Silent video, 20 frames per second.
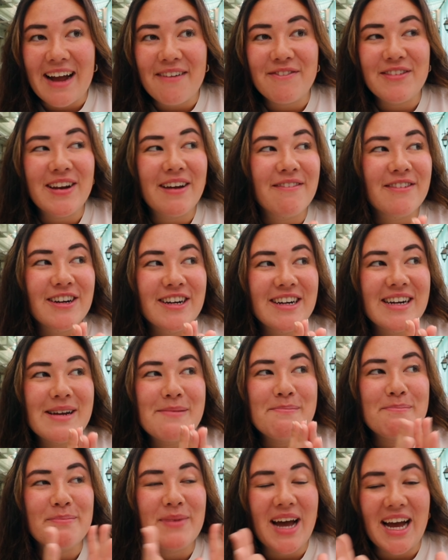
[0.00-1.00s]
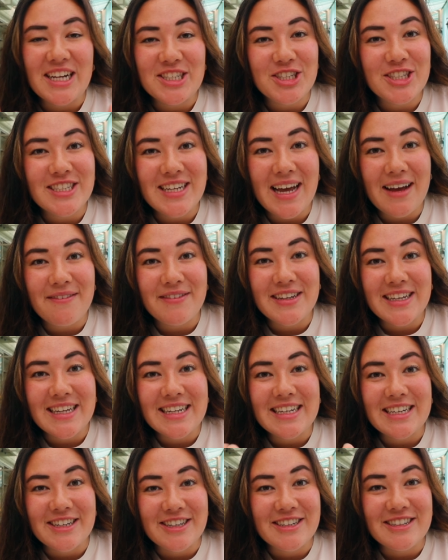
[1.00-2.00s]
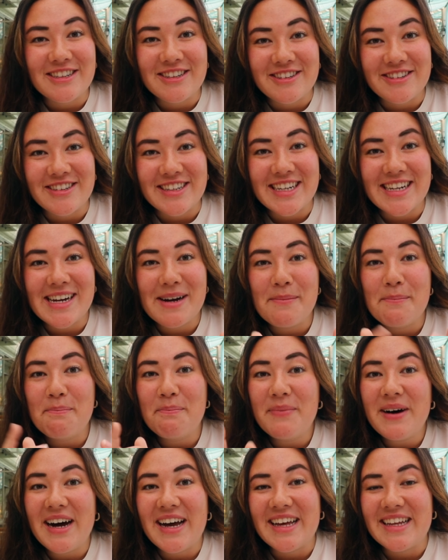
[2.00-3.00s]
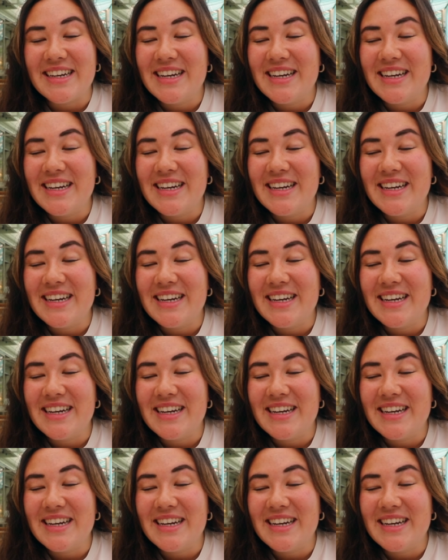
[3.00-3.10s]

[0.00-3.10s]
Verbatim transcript: I've never imagined having it here in Korea, but